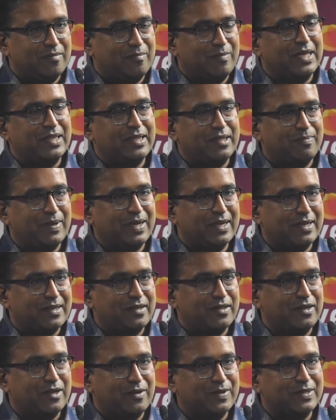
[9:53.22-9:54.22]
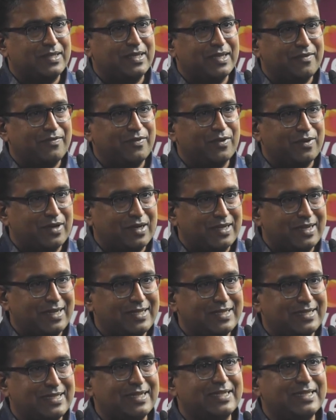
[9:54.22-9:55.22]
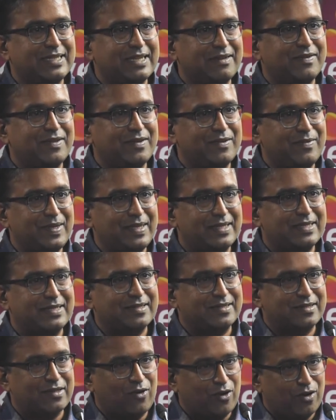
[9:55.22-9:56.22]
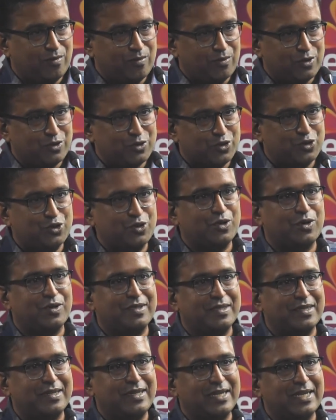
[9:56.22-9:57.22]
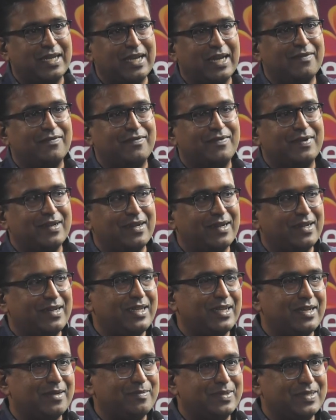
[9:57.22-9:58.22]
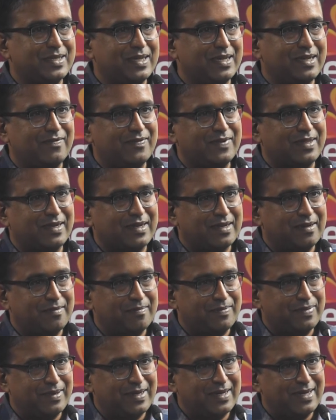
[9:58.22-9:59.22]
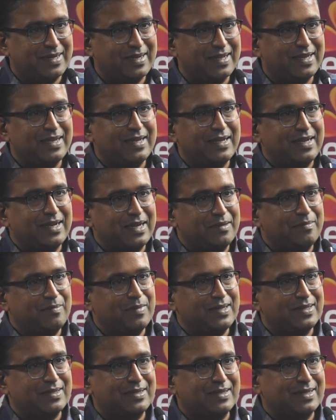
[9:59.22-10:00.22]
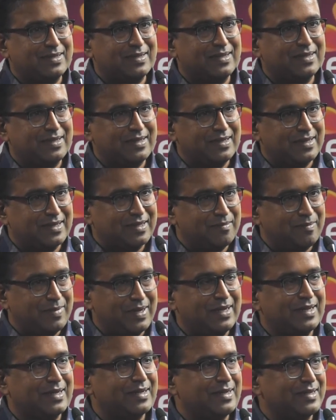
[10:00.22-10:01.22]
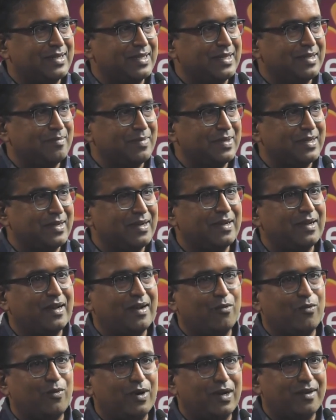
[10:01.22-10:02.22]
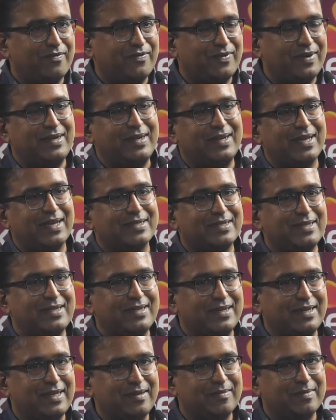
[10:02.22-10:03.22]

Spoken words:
month back, you know, I was here for at least 6-7 weeks almost throughout the day. I've really observed the complete administration here, the medical team here, what a fantastic team